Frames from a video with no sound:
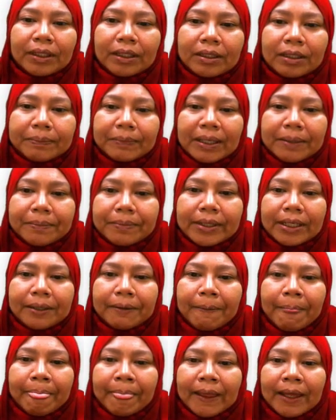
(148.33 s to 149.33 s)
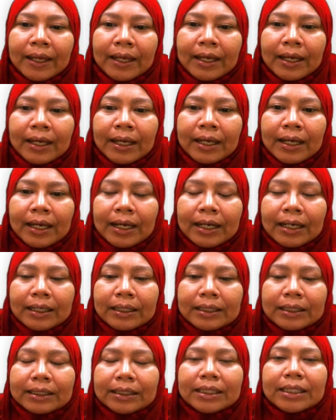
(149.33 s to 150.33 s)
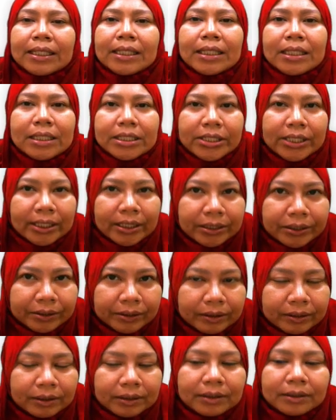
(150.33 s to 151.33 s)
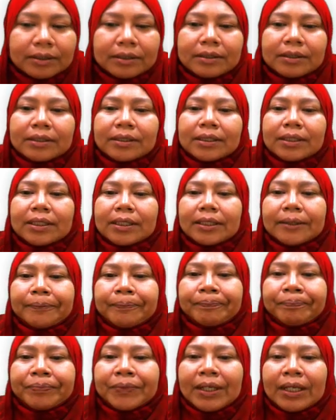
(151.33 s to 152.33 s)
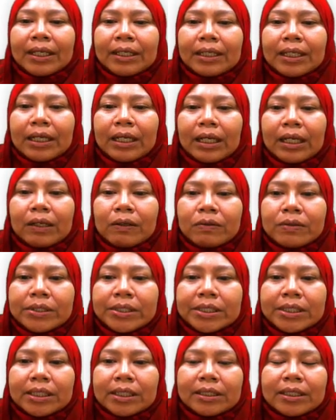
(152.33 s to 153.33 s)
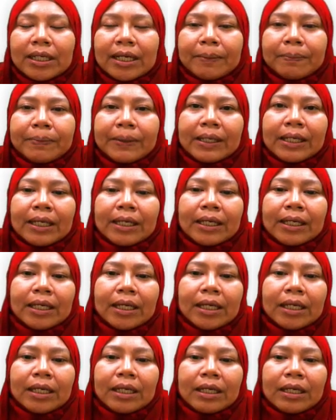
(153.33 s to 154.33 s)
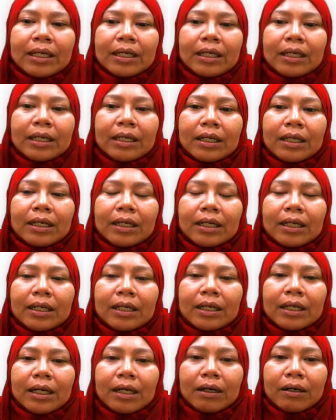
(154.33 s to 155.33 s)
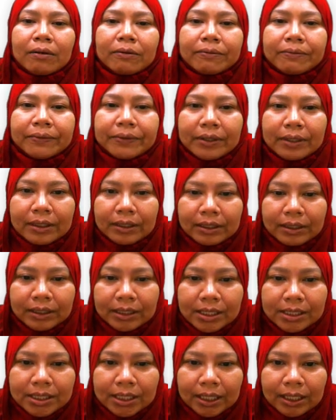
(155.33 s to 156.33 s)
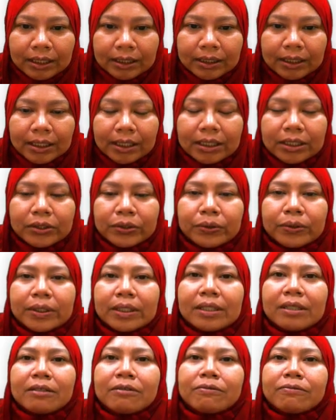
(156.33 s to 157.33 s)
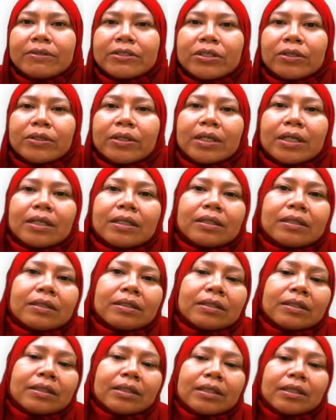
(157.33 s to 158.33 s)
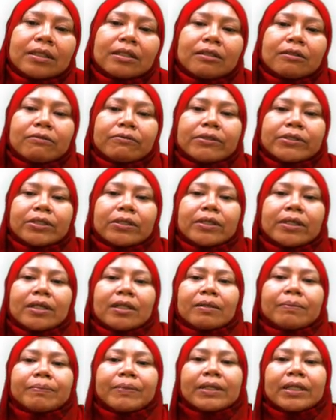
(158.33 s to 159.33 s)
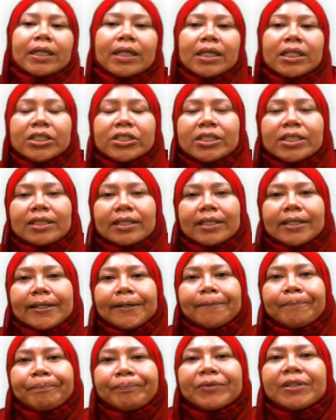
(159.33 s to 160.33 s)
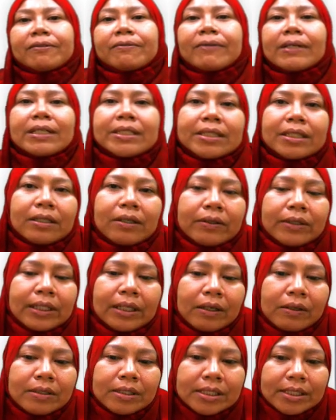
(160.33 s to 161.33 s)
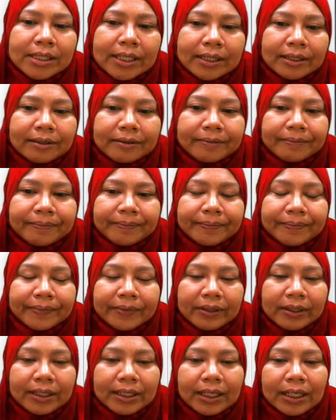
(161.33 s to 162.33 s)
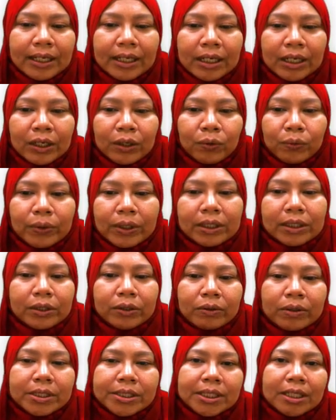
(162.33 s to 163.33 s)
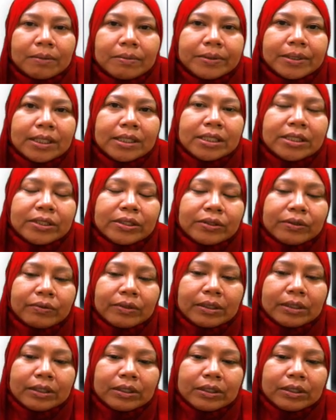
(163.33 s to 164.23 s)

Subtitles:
the membrane. In general, the closer the pKa of this LA to the physiological pH, the faster of the onset. Okay, with two exceptions: